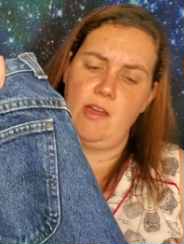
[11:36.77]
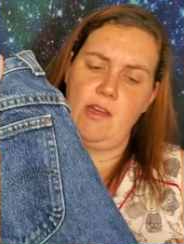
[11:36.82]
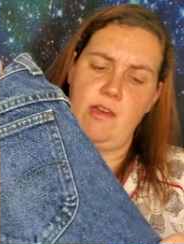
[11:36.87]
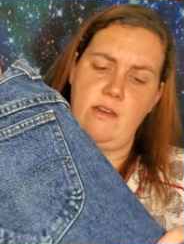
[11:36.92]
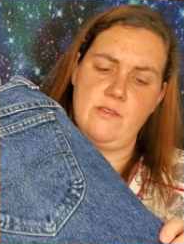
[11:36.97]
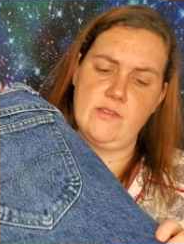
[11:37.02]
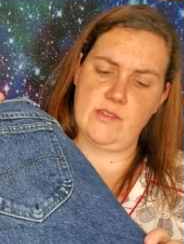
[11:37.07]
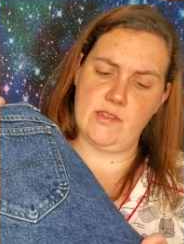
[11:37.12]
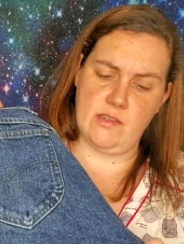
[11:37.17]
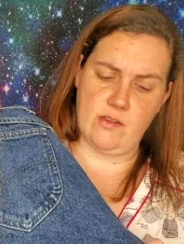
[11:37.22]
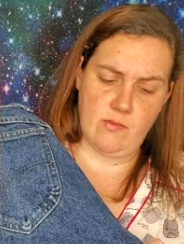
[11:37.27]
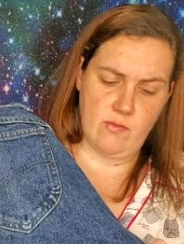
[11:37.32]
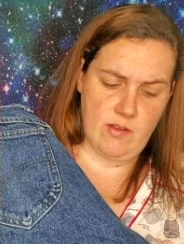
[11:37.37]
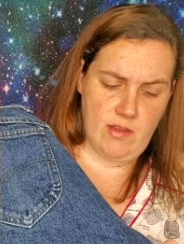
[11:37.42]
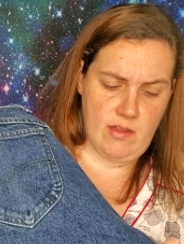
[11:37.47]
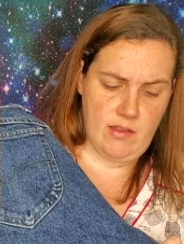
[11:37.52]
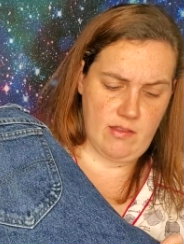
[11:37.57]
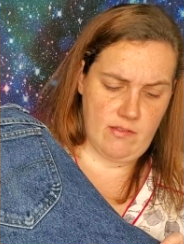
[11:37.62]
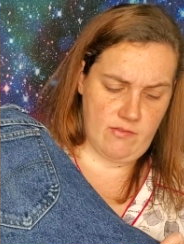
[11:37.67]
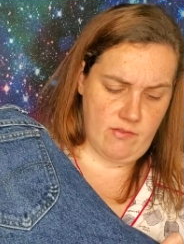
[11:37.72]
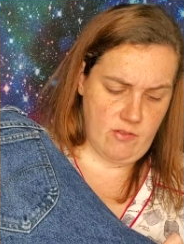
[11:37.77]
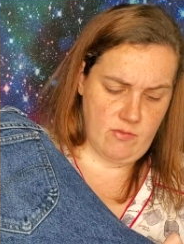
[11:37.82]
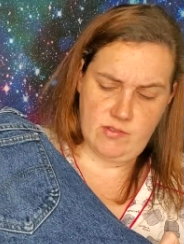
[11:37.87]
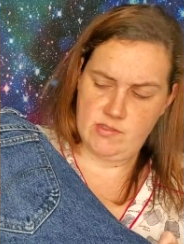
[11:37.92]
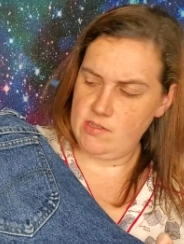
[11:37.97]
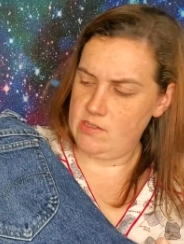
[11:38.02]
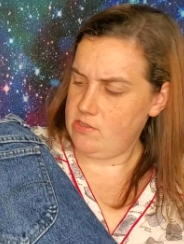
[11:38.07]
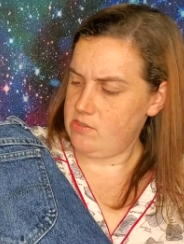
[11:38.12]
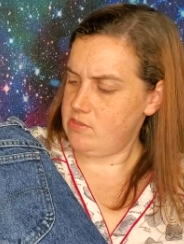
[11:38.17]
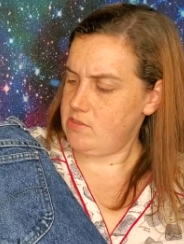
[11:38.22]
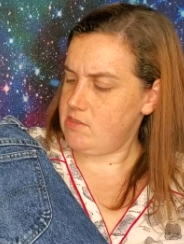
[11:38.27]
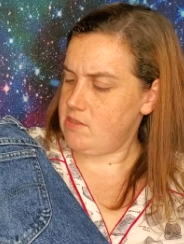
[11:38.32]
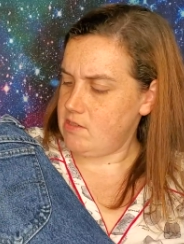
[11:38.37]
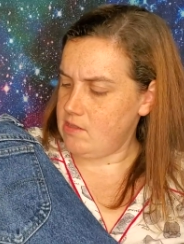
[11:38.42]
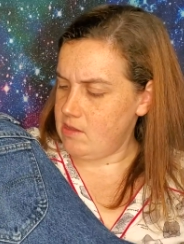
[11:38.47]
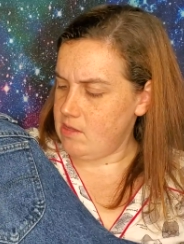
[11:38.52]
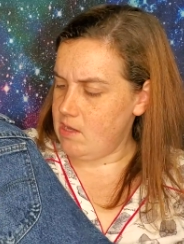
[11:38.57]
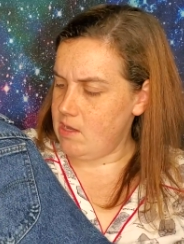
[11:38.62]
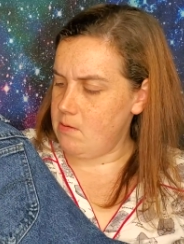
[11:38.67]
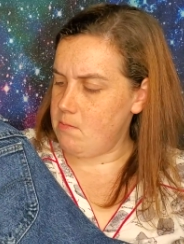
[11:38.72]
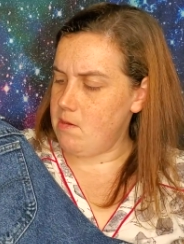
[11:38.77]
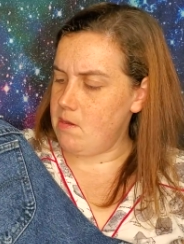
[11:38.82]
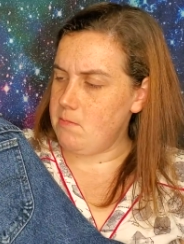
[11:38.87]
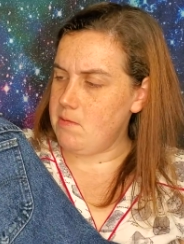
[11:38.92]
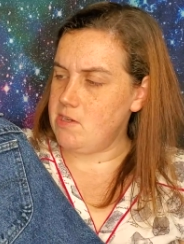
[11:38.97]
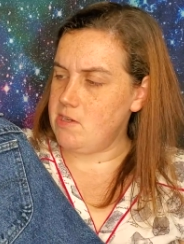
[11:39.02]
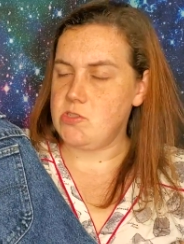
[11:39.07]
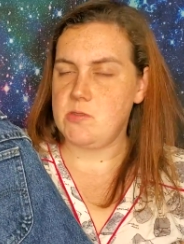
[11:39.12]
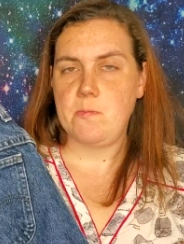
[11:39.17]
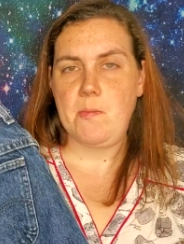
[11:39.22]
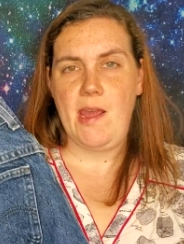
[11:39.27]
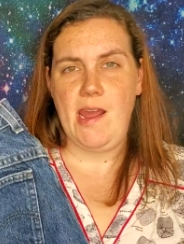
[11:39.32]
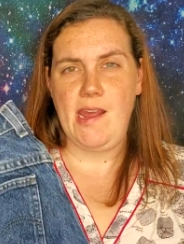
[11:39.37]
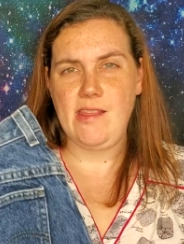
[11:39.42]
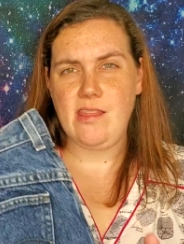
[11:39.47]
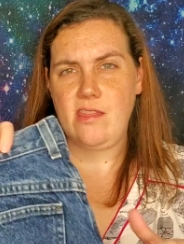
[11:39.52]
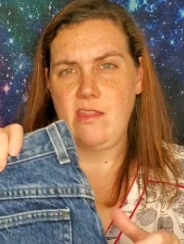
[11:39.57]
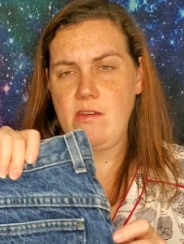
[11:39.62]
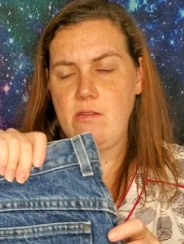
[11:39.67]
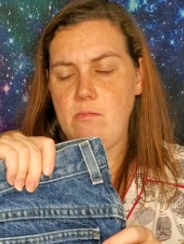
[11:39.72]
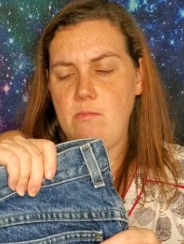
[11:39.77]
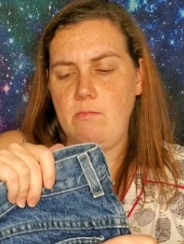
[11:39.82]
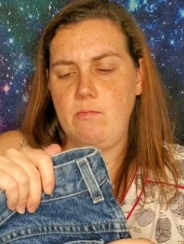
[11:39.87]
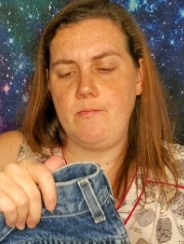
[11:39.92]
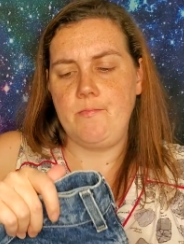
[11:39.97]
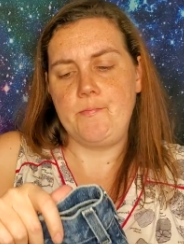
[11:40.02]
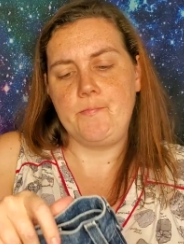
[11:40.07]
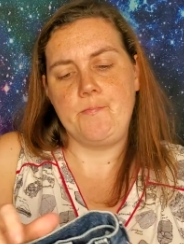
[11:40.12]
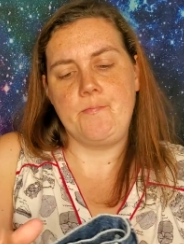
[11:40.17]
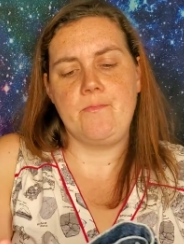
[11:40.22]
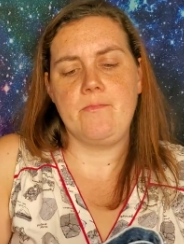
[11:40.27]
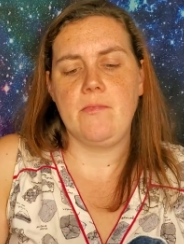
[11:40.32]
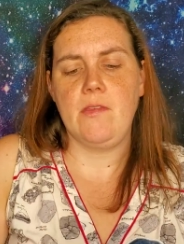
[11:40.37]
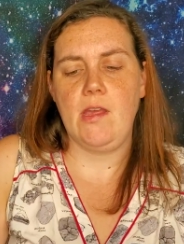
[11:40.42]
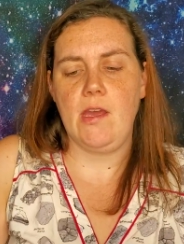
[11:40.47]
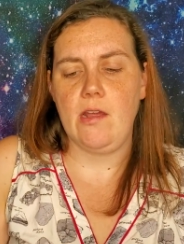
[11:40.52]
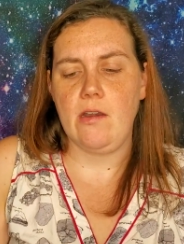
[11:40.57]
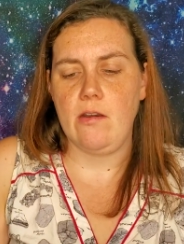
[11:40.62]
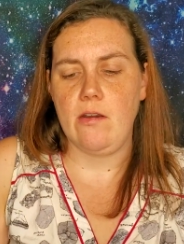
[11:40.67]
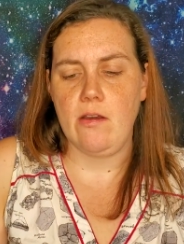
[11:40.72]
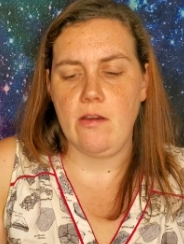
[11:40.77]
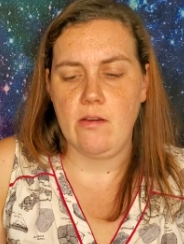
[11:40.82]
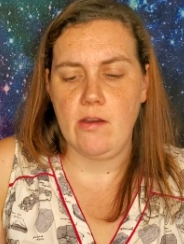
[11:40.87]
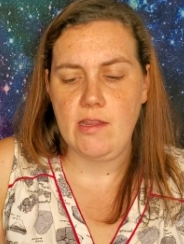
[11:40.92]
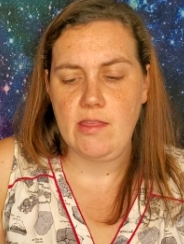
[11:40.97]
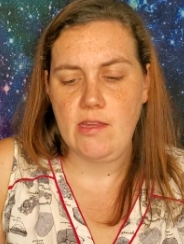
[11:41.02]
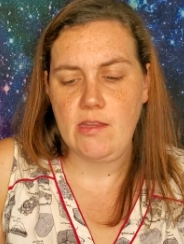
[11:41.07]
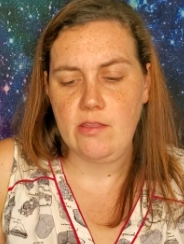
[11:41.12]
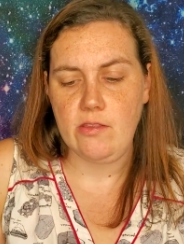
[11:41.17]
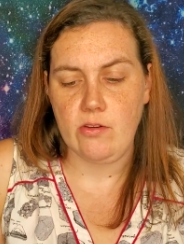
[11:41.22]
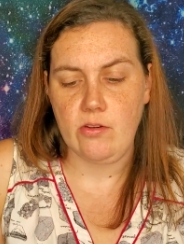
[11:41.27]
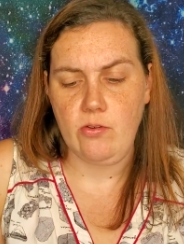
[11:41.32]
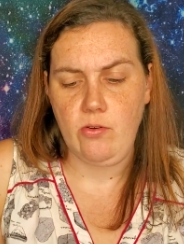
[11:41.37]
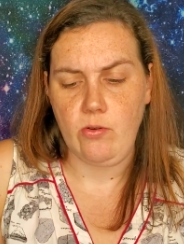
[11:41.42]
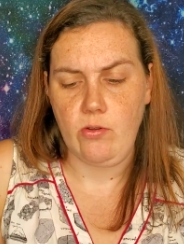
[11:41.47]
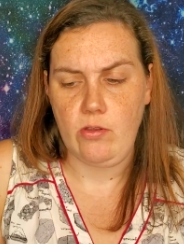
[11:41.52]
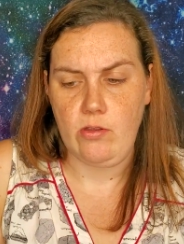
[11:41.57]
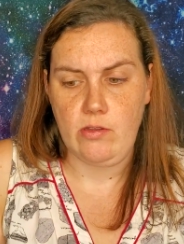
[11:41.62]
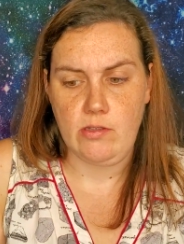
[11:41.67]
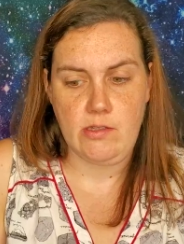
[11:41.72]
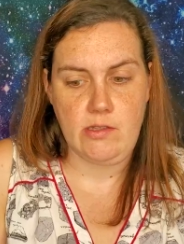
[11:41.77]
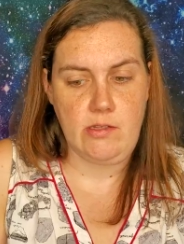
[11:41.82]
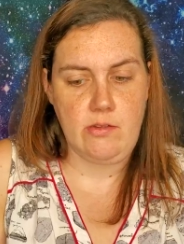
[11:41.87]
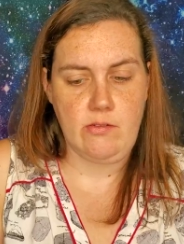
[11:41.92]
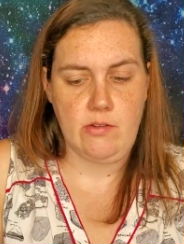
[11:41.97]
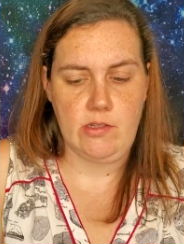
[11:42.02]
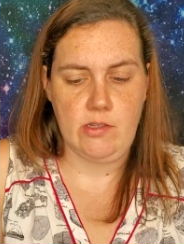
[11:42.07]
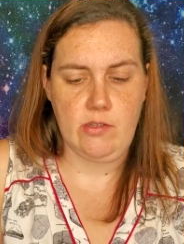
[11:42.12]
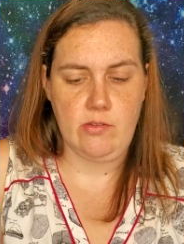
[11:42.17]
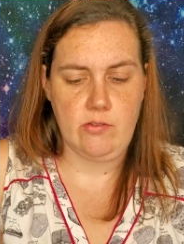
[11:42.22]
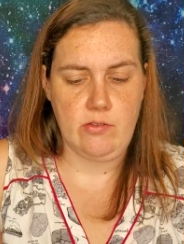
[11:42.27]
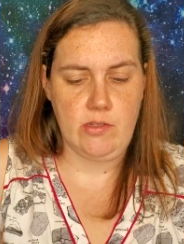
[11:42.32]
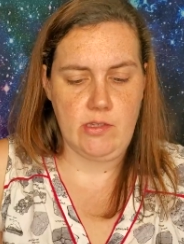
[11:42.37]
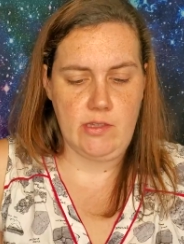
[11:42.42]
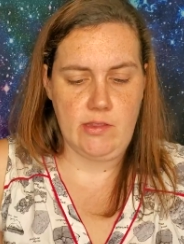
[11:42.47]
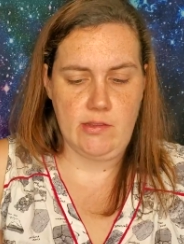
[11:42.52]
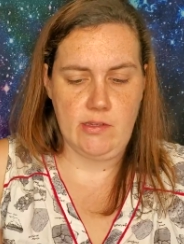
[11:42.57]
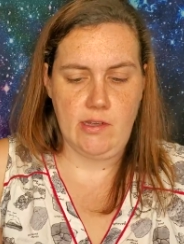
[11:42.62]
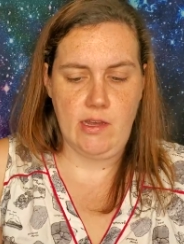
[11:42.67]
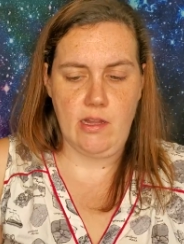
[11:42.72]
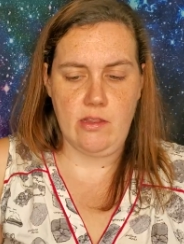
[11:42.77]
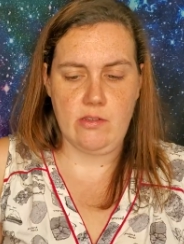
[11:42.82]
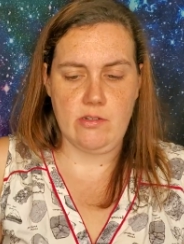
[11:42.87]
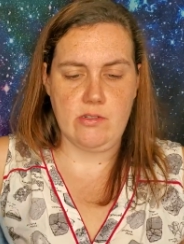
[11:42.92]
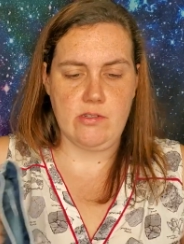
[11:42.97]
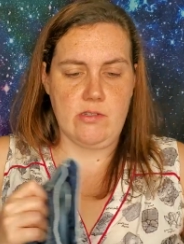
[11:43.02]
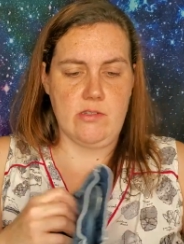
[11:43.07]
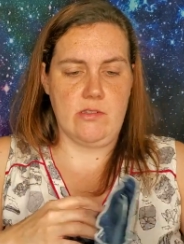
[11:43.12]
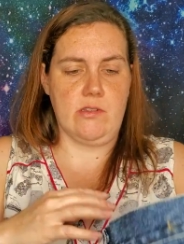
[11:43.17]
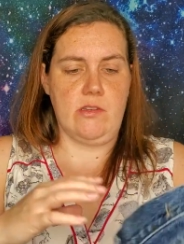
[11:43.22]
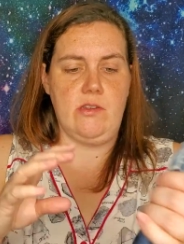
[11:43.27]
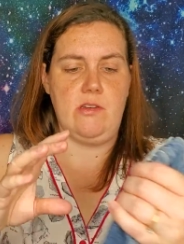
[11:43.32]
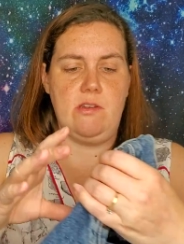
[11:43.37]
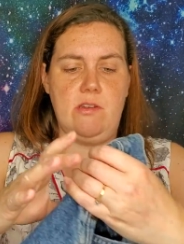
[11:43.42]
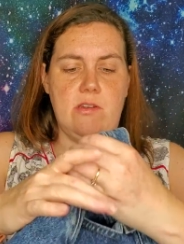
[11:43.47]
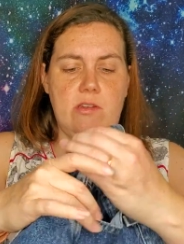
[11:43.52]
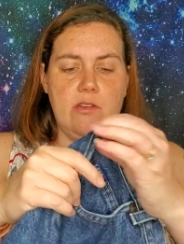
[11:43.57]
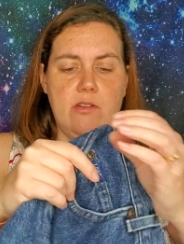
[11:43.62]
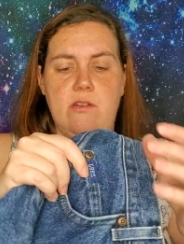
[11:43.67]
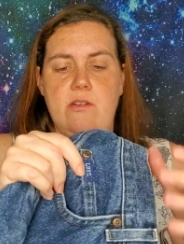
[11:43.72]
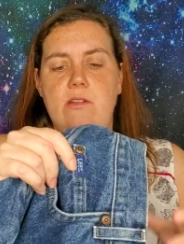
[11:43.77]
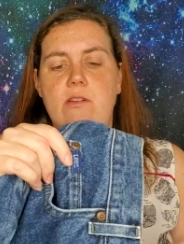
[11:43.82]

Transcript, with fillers: I was like, well, if no one's interested in them, I may just paint them. I don't know. I think they're cool. They're really cool. Like, the color's good.